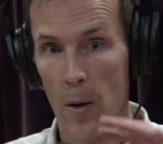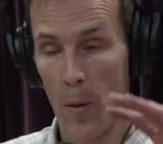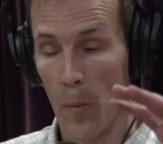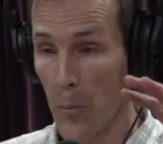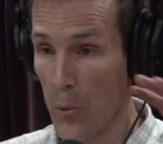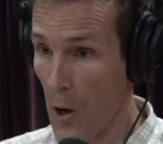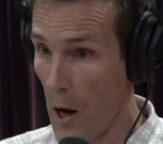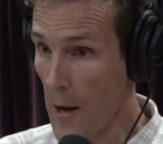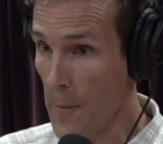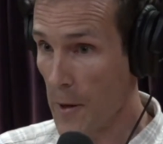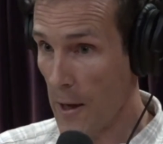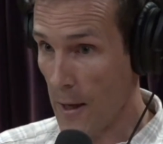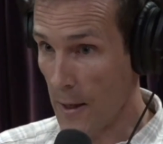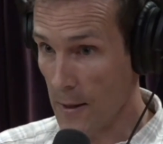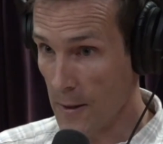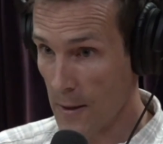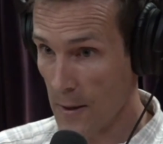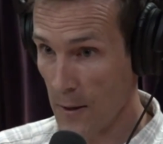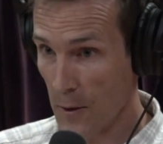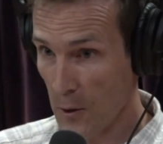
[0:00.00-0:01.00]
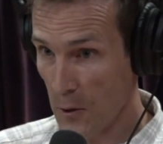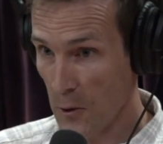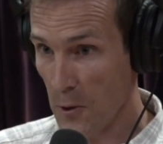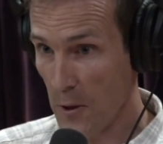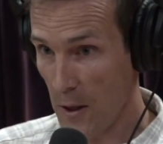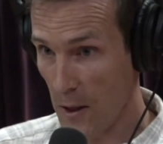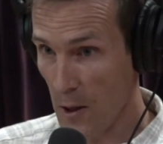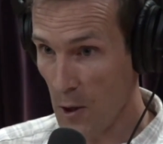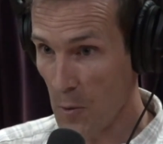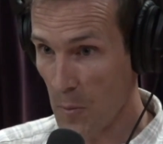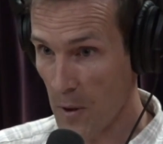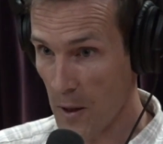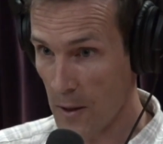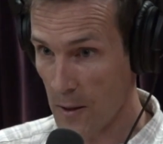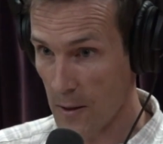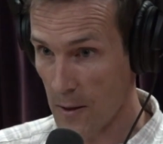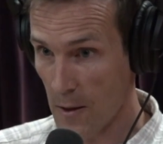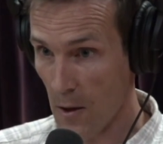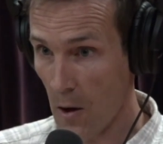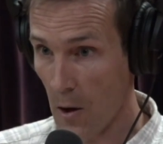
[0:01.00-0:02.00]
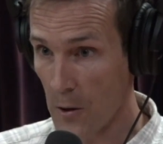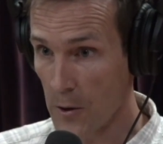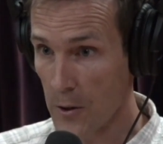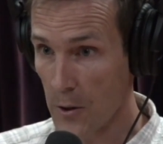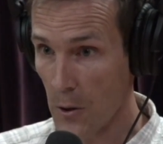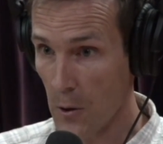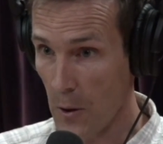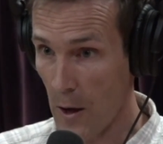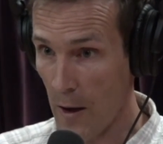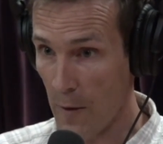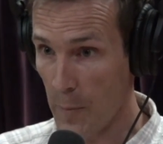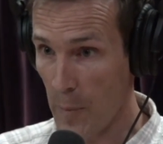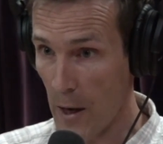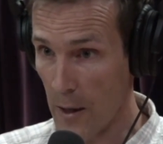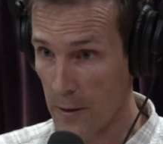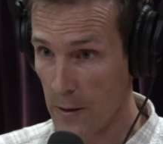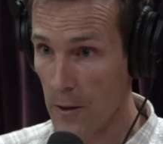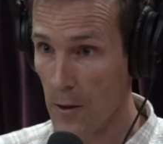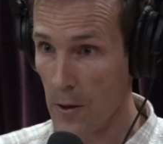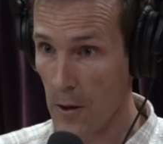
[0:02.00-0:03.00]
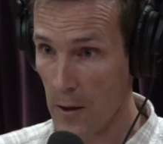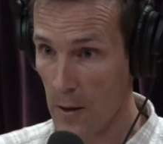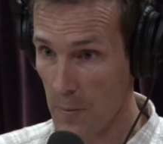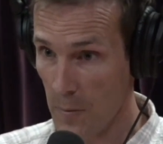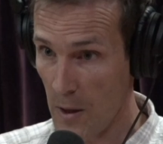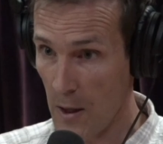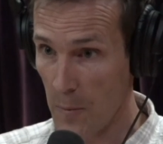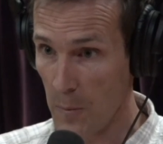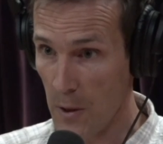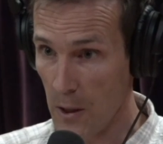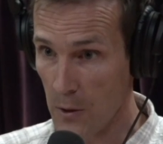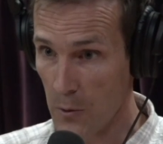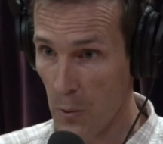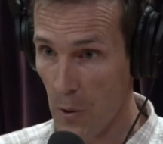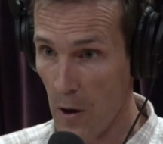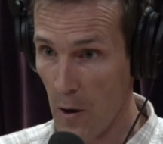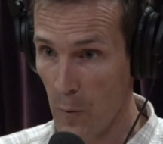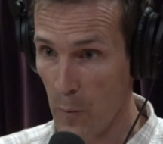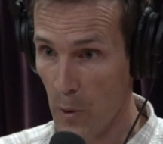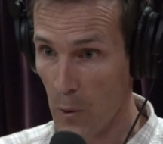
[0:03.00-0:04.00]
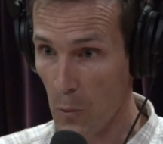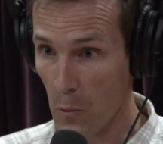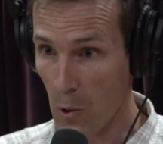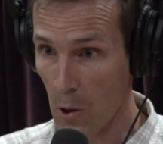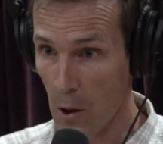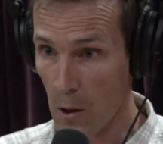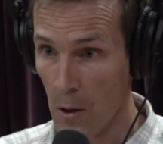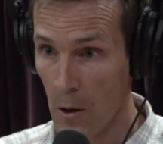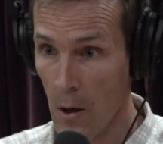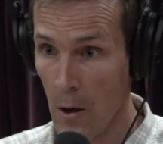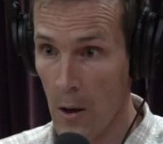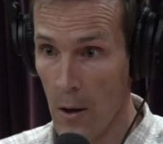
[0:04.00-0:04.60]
primates, including humans, also have bacteria that make B12, but we're